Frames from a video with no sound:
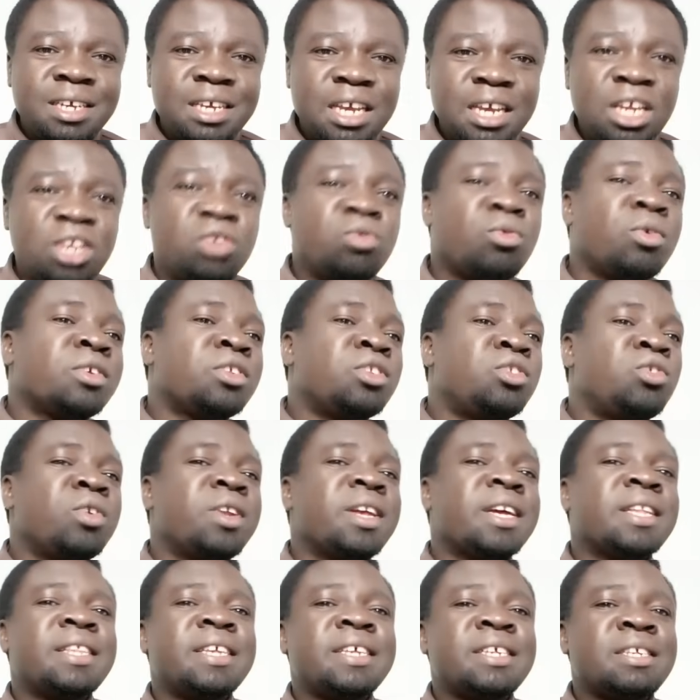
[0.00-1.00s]
it was
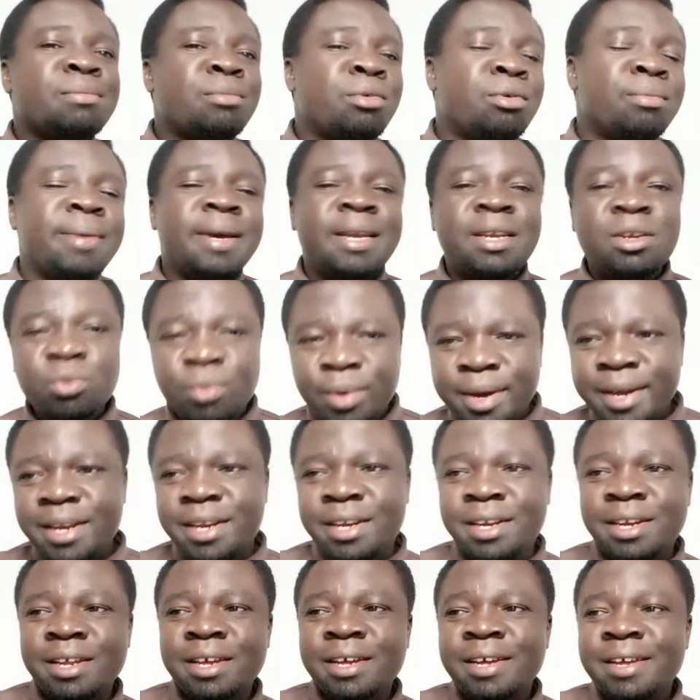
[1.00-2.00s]
during this moment
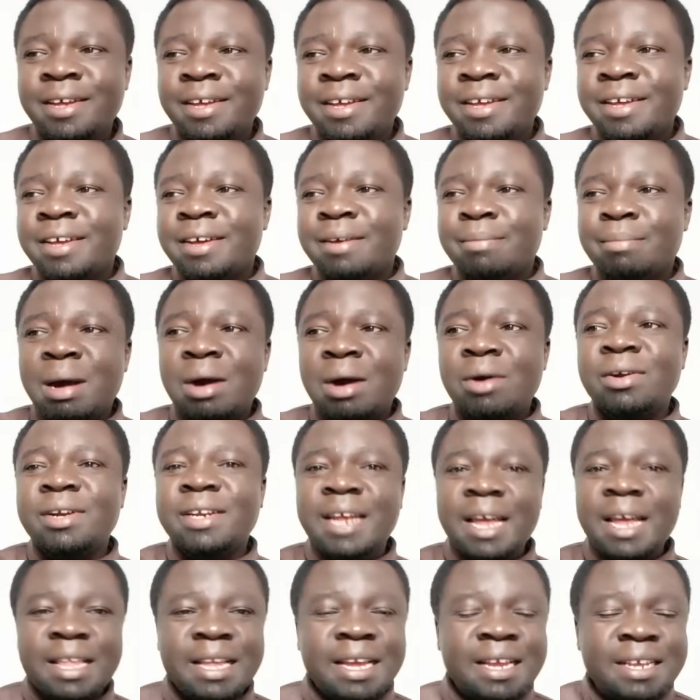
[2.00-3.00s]
when Mount
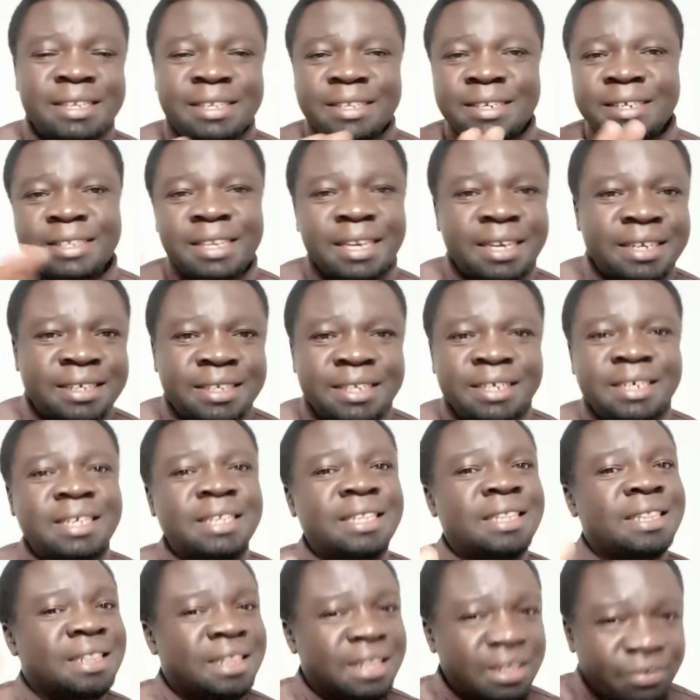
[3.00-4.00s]
Kenya is
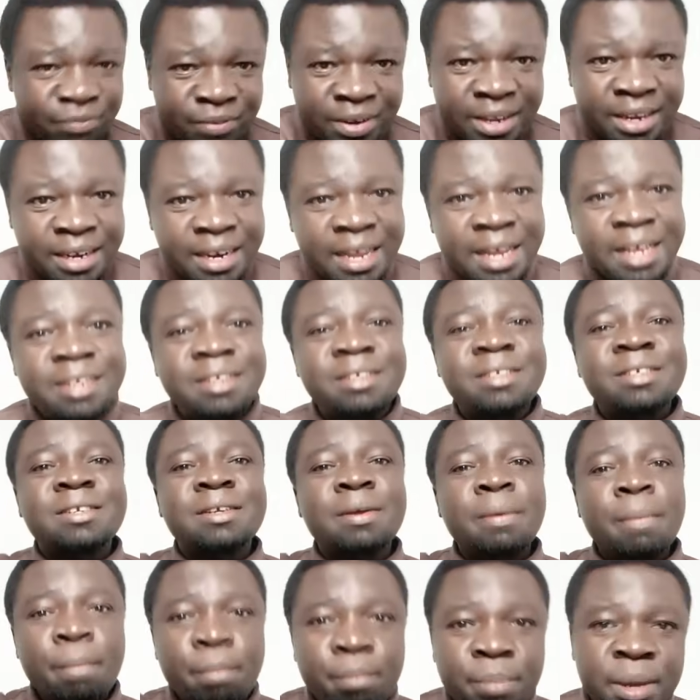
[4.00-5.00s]
rejecting the finance
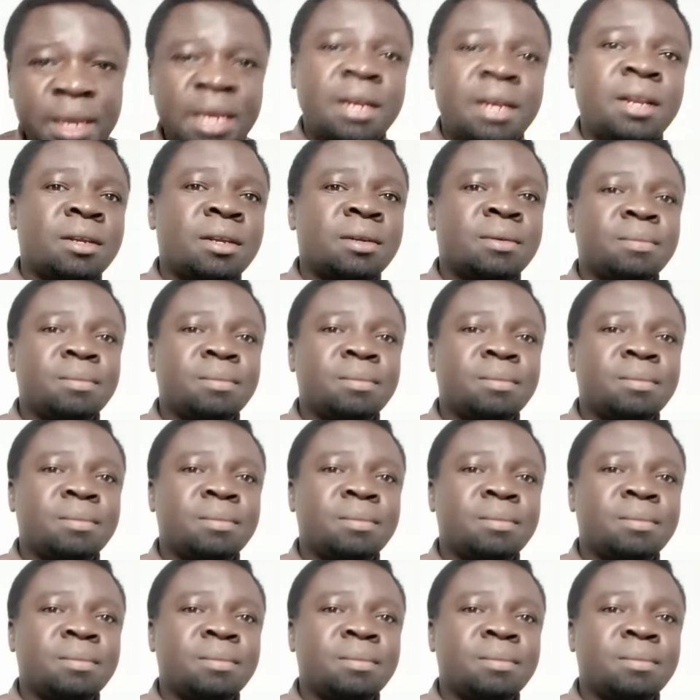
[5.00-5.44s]
bill.